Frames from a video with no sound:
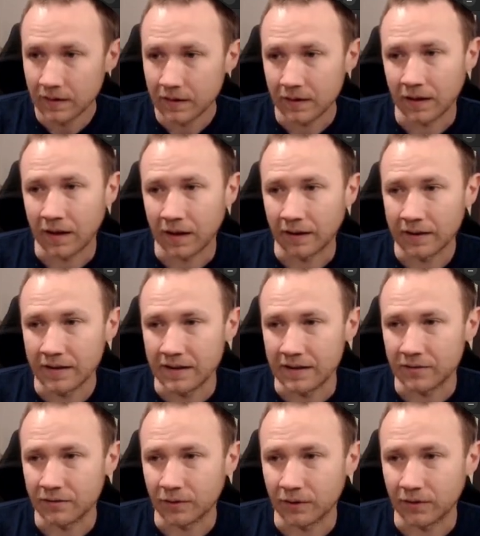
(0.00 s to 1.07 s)
uh,
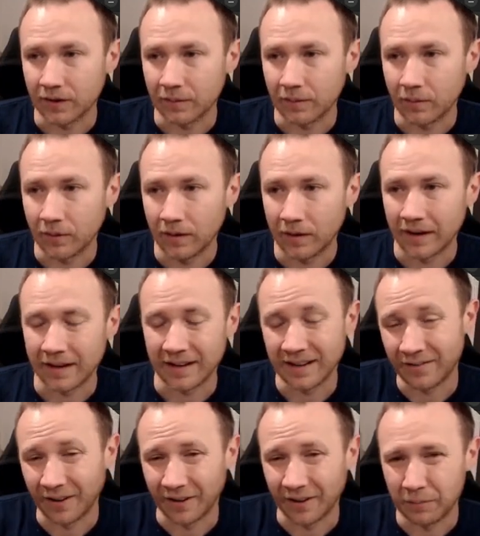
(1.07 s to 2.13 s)
keys, for example, and I get
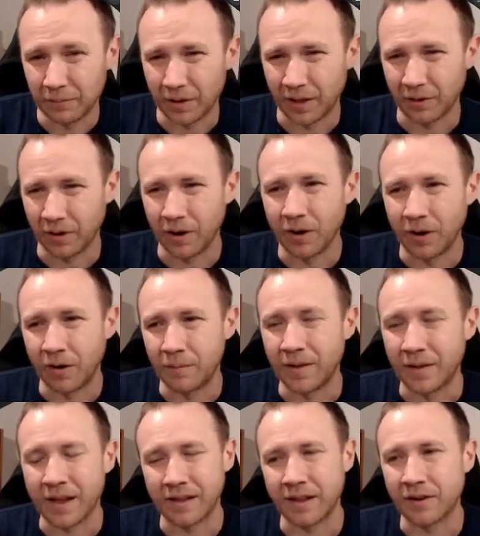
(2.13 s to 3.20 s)
invalid input. I thought, oh, I'm
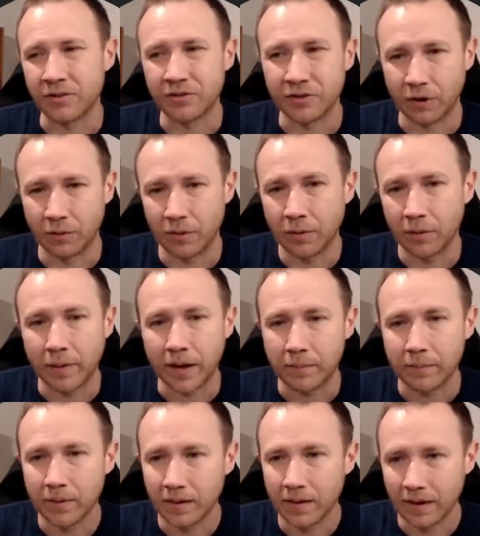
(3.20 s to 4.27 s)
not allowed to start with a pipe.
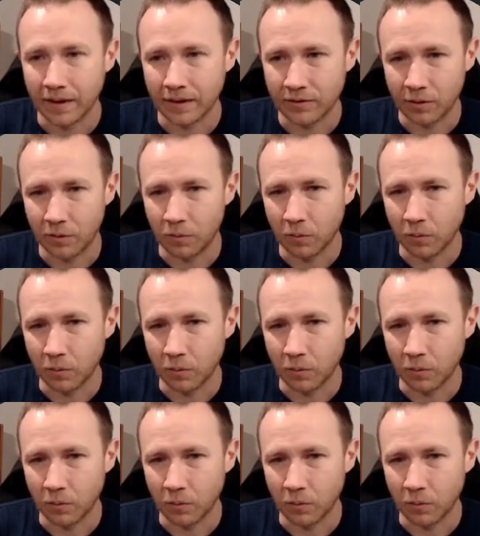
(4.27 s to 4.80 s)
And so we're